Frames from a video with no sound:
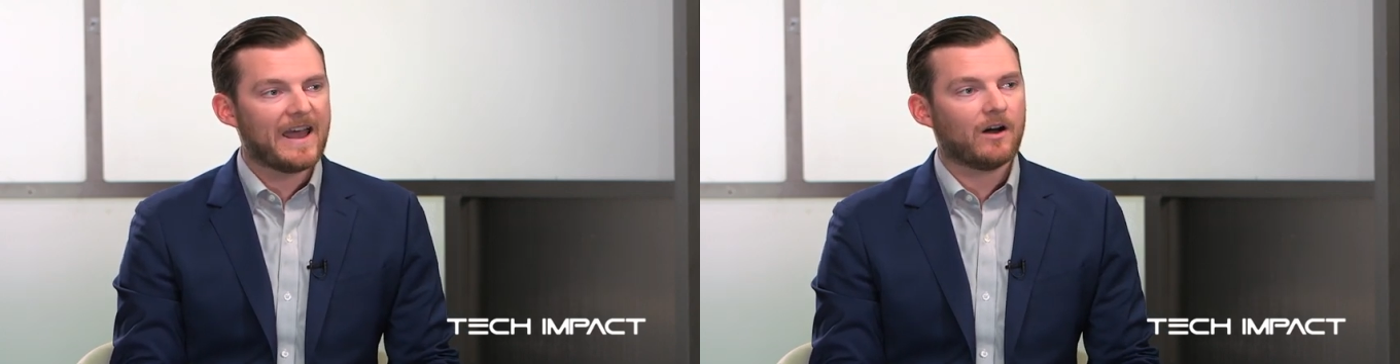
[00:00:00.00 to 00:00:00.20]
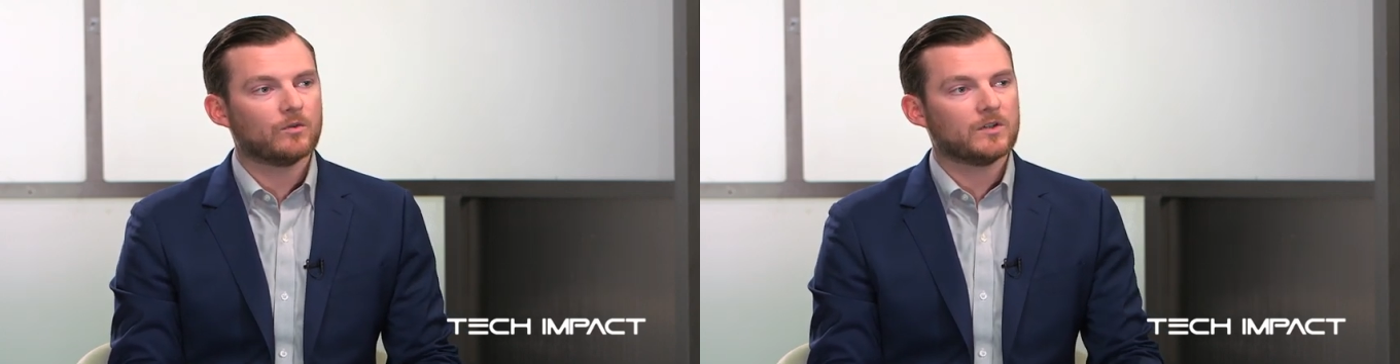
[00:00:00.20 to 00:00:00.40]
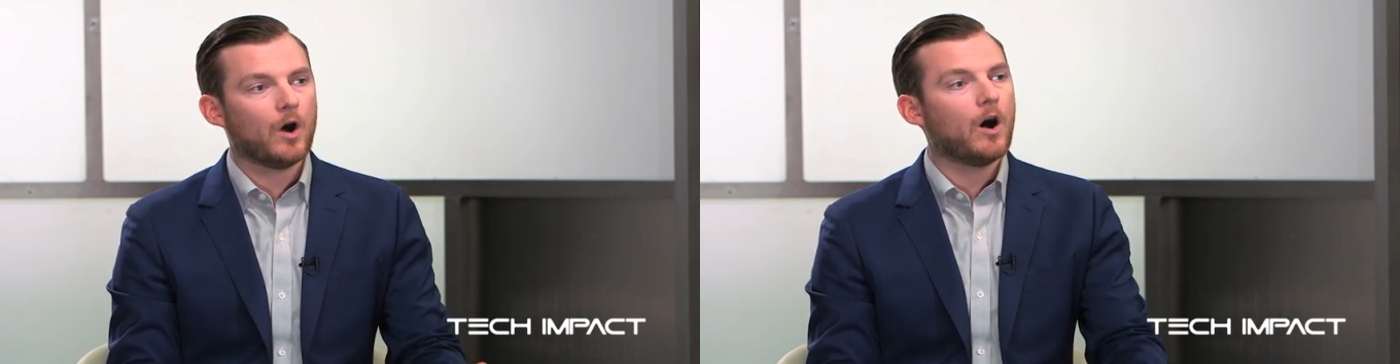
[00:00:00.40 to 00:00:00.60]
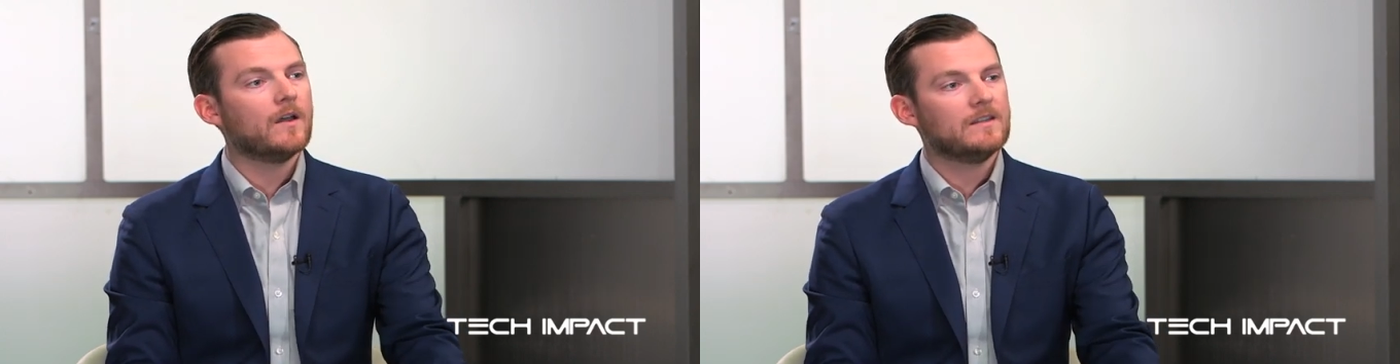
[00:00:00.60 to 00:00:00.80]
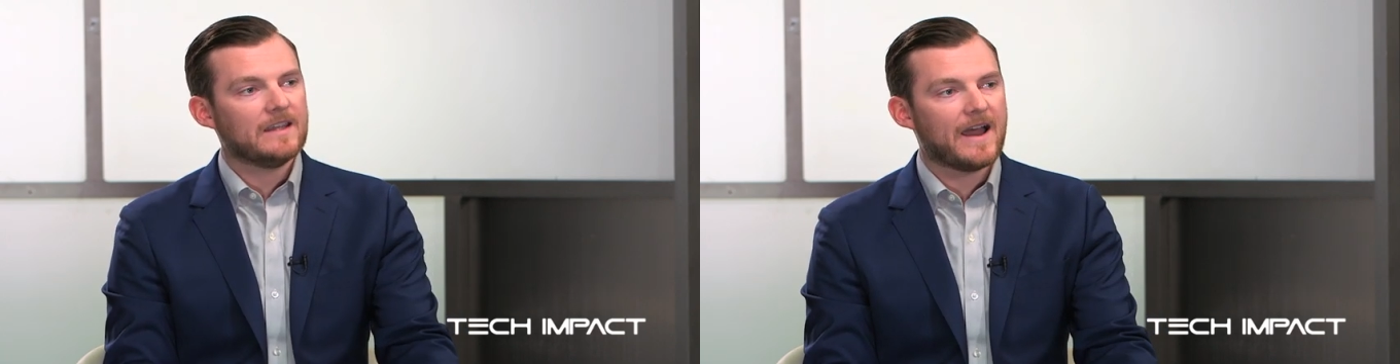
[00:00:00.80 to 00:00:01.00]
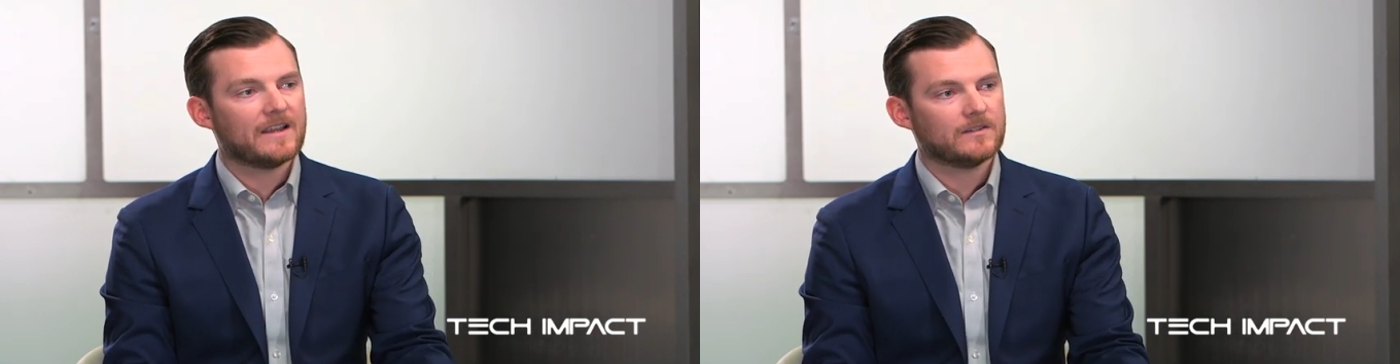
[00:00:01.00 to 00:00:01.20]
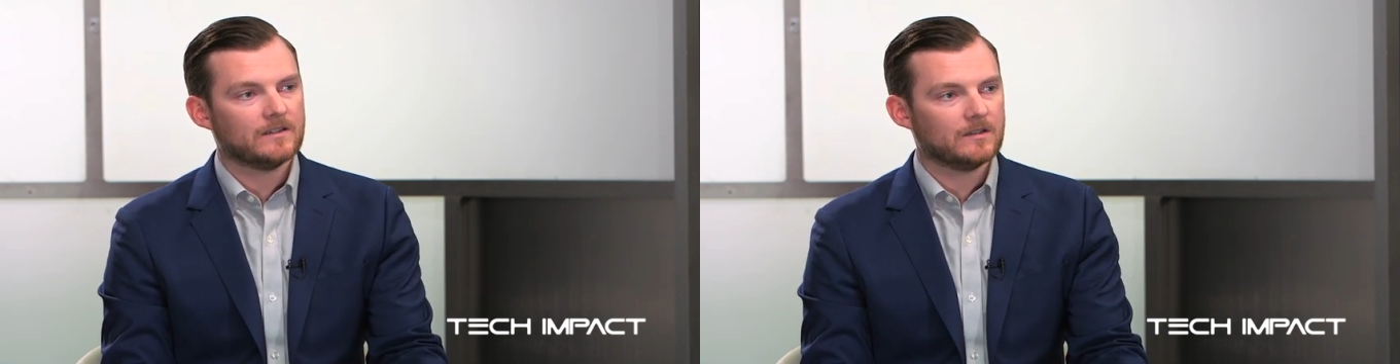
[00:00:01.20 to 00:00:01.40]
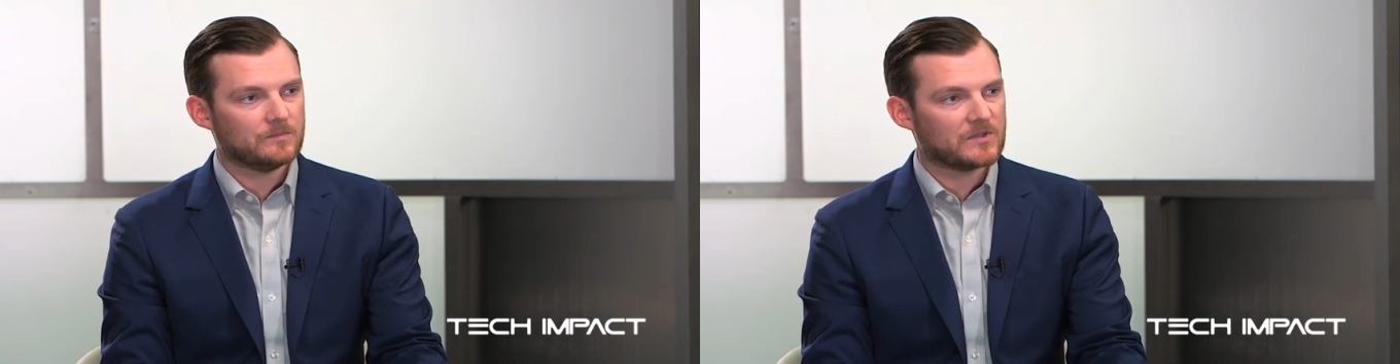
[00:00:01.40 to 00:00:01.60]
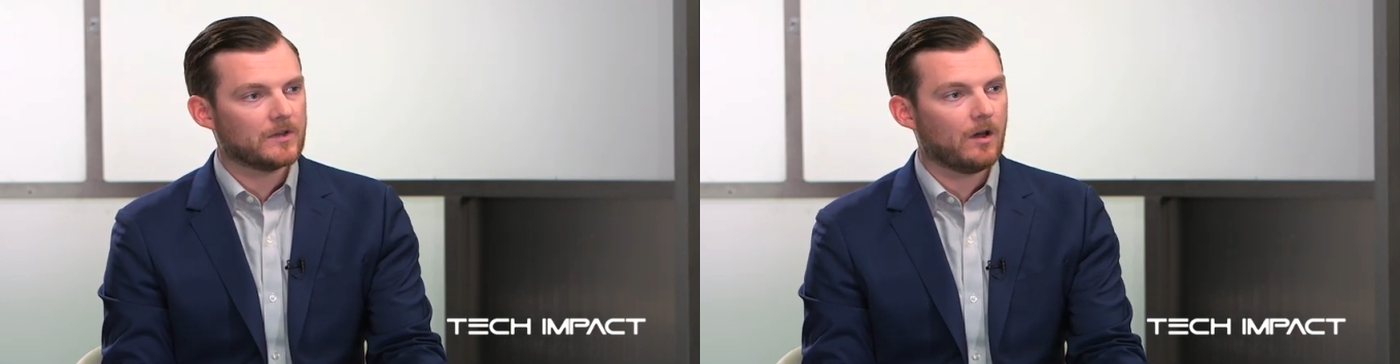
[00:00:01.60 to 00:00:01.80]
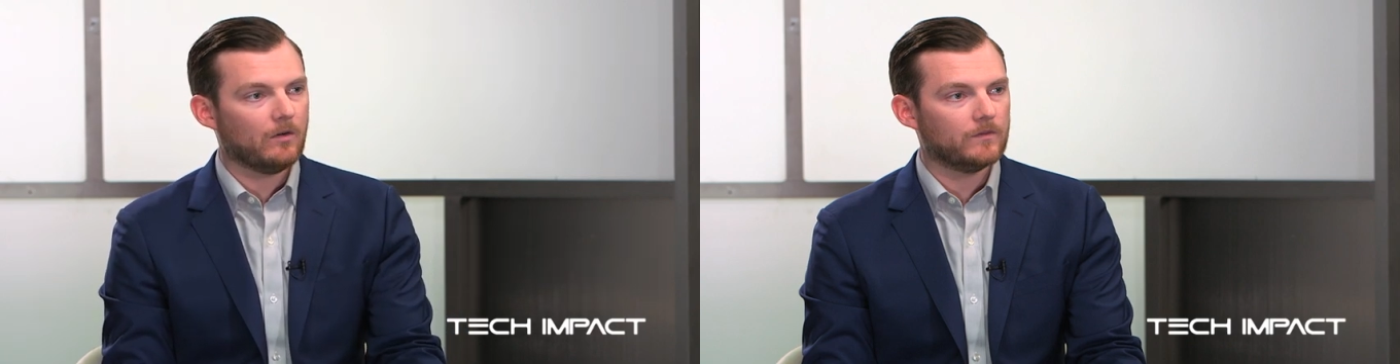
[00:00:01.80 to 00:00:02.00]
out on the asset
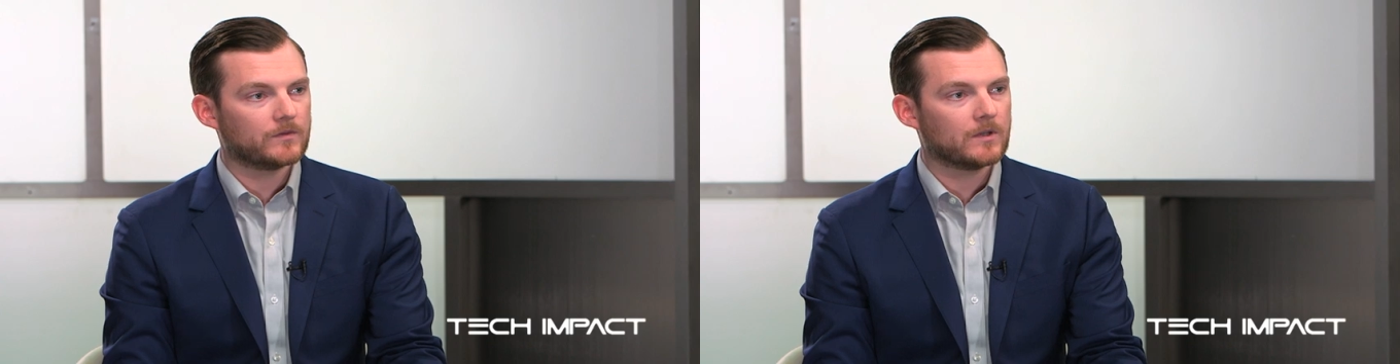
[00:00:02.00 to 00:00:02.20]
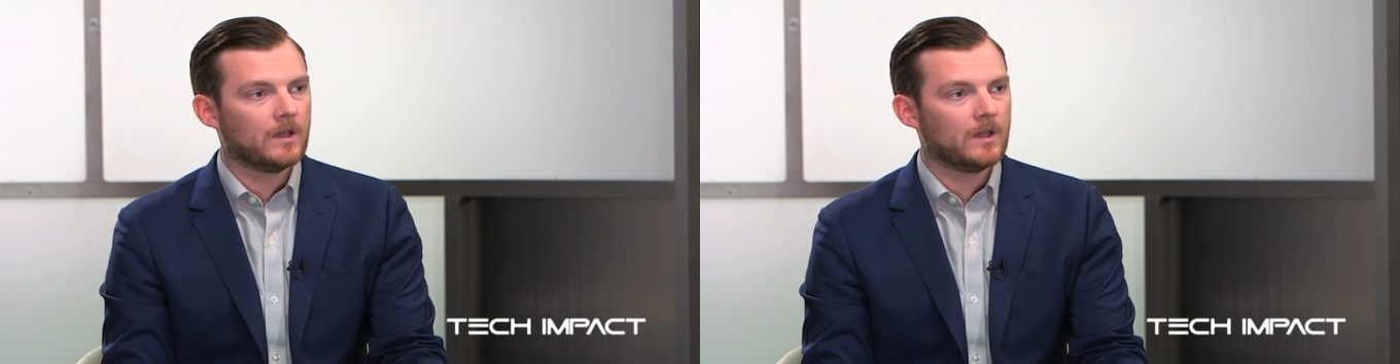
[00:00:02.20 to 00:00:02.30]
themselves